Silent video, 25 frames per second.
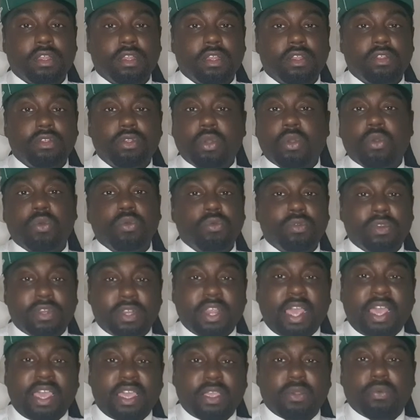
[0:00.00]
So
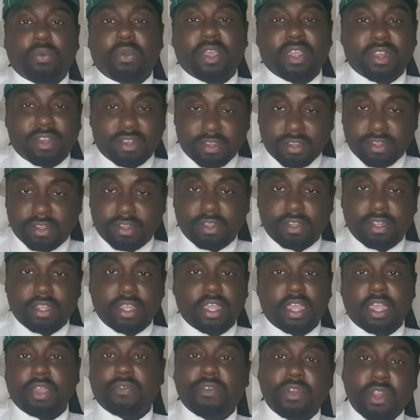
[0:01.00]
they win.
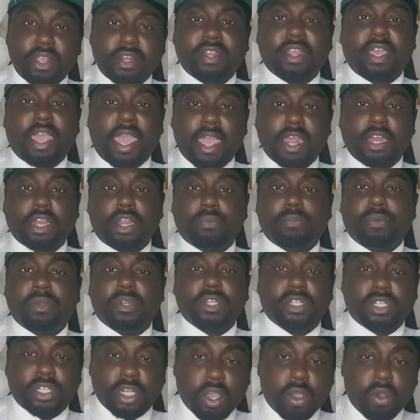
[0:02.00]
Even if they end up
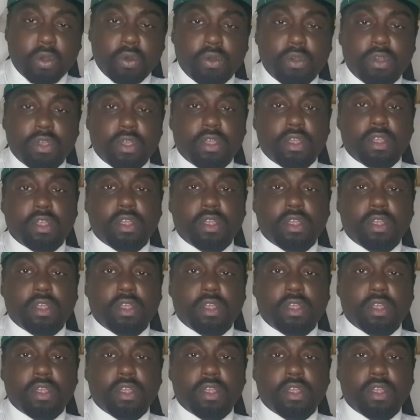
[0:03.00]
in jail,